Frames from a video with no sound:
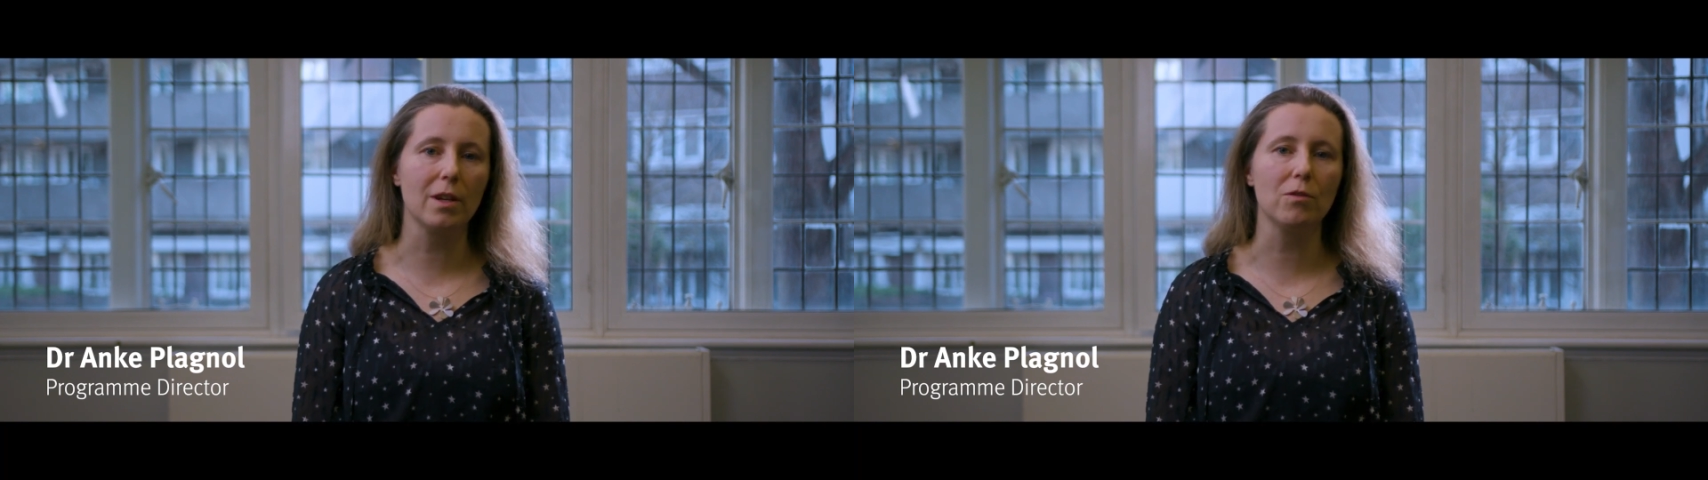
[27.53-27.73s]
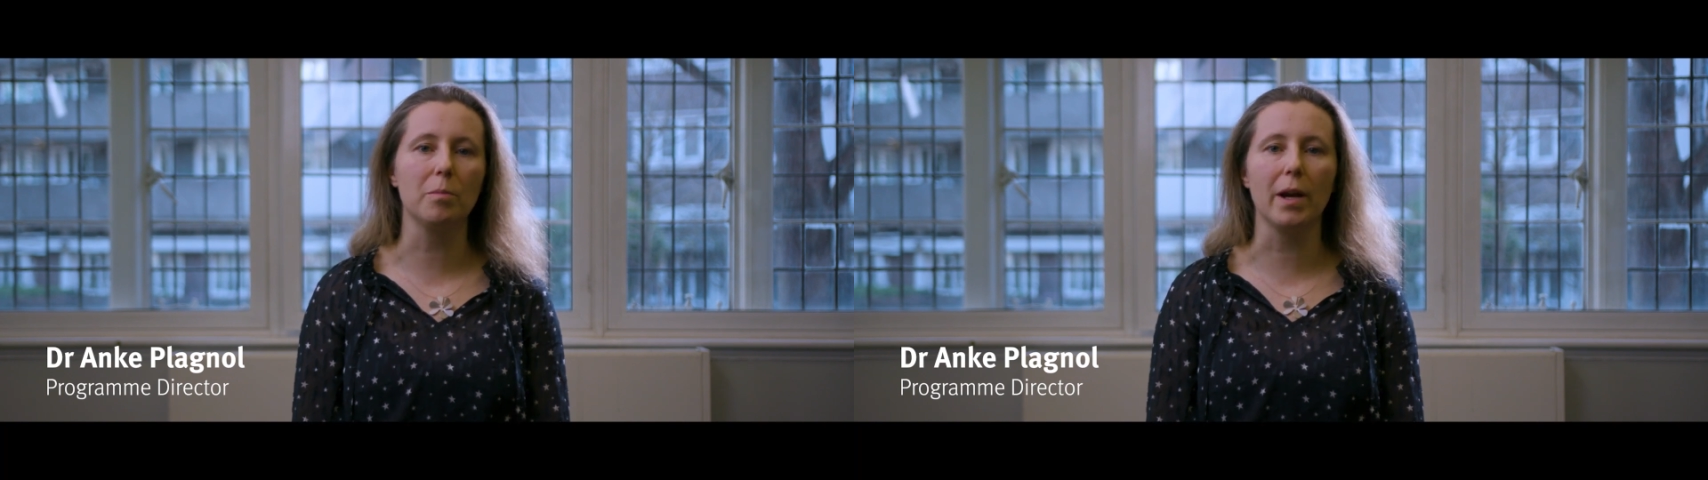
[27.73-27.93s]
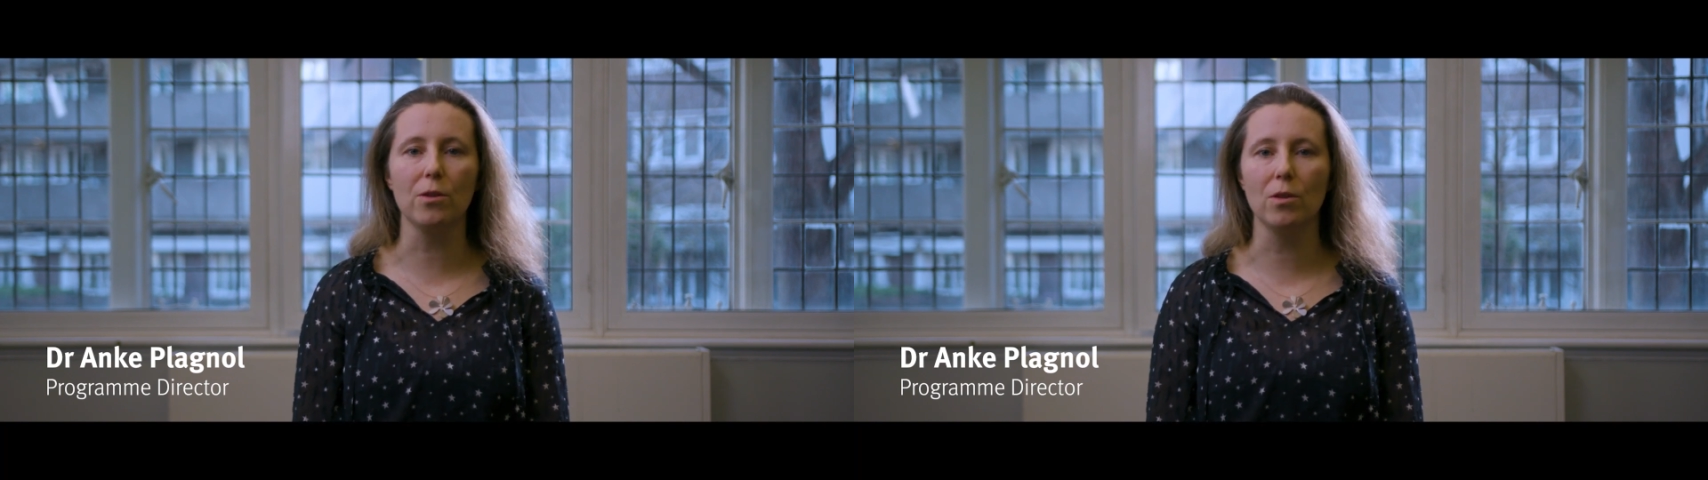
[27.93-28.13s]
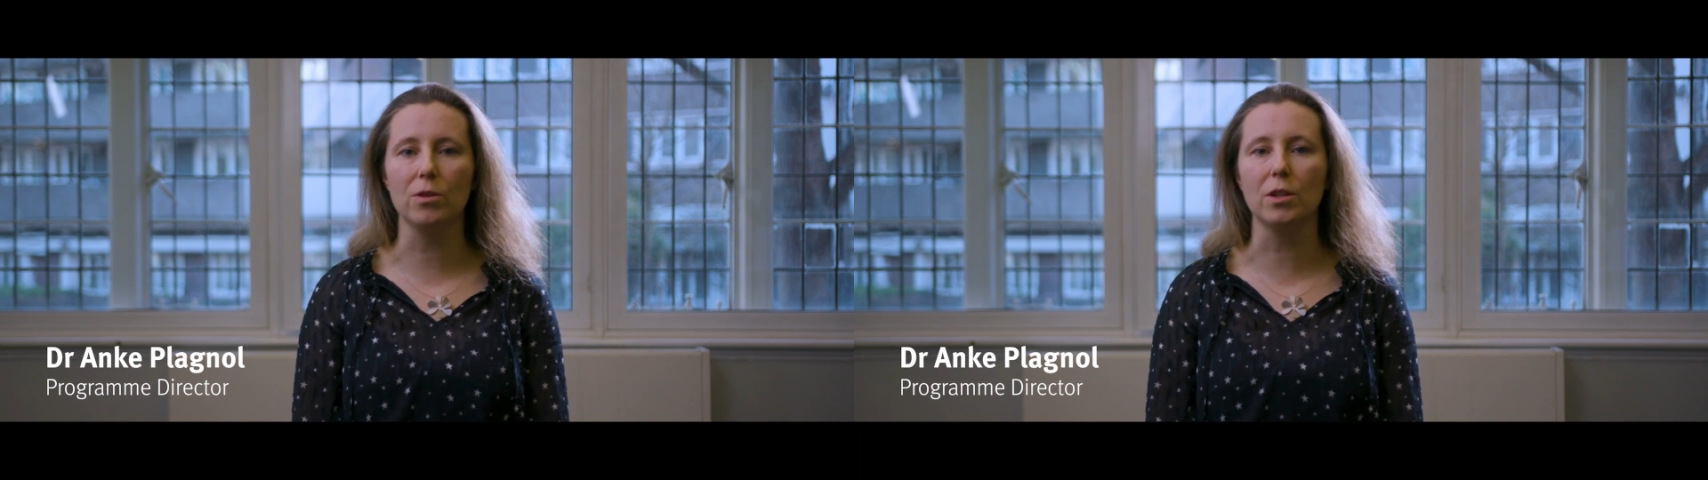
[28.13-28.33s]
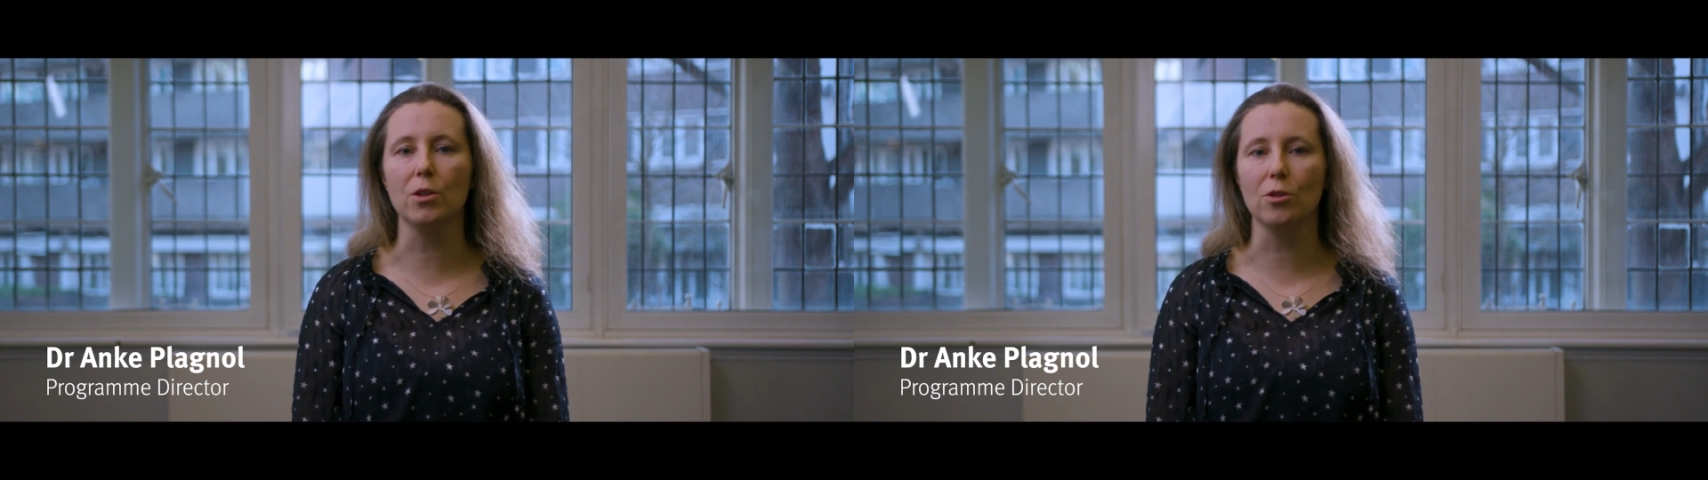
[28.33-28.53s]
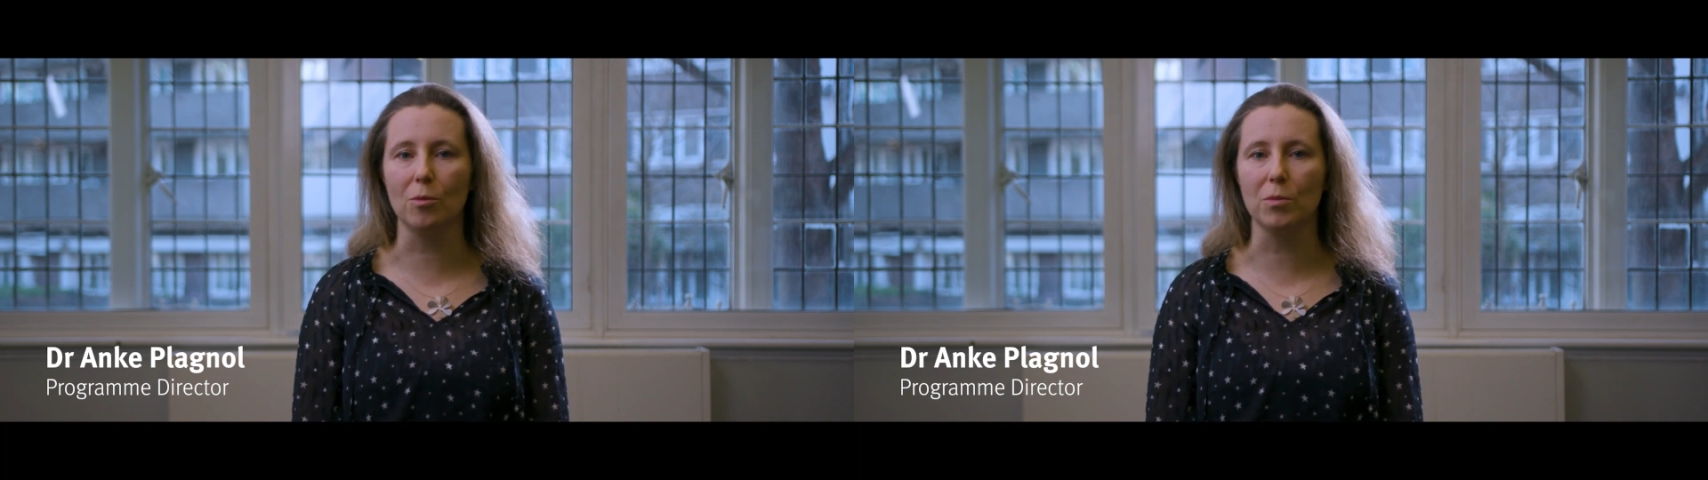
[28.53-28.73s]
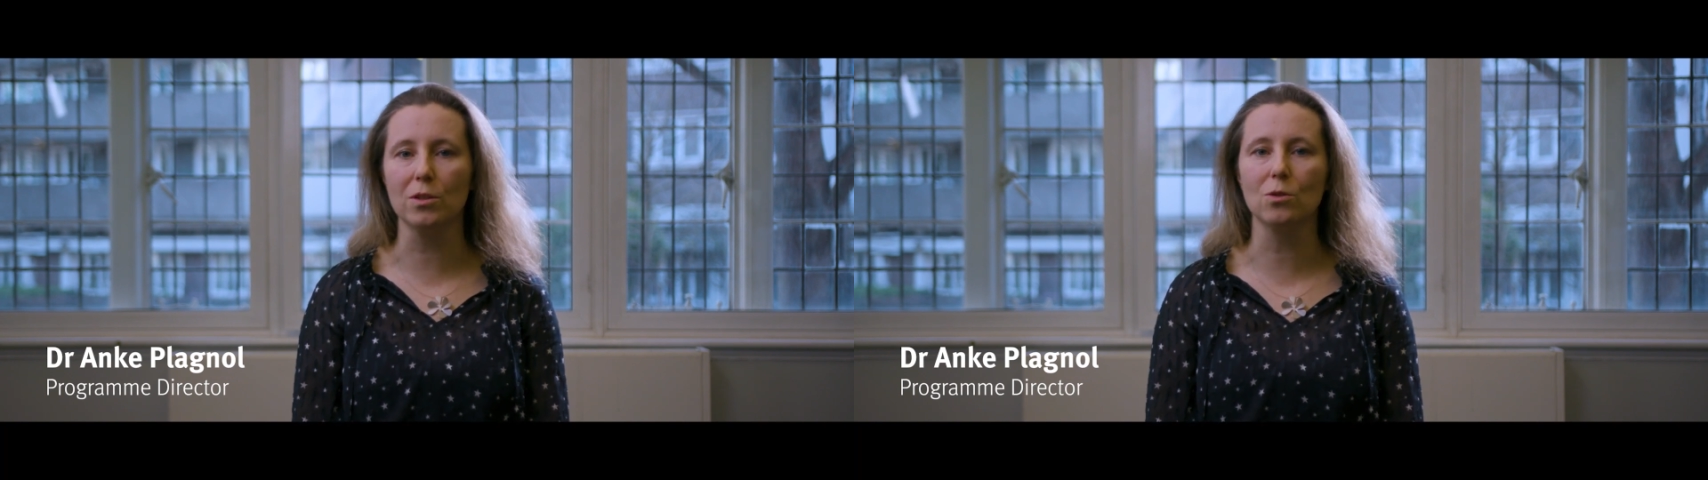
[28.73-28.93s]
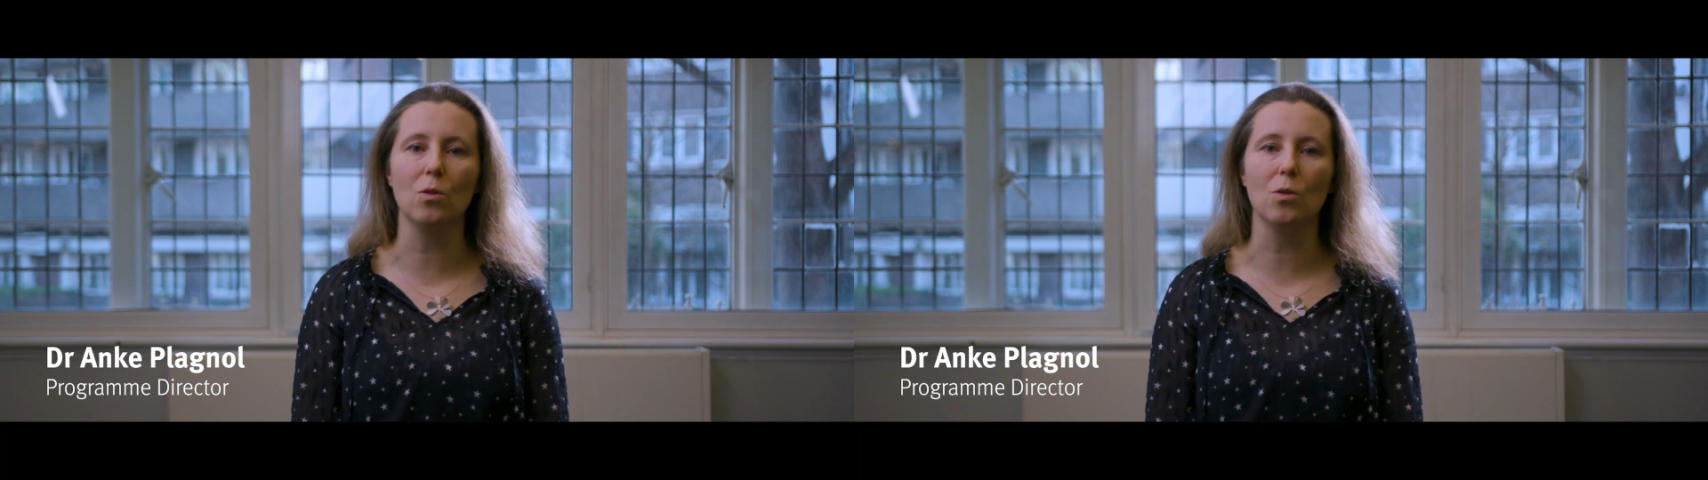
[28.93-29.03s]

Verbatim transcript: have a background in economics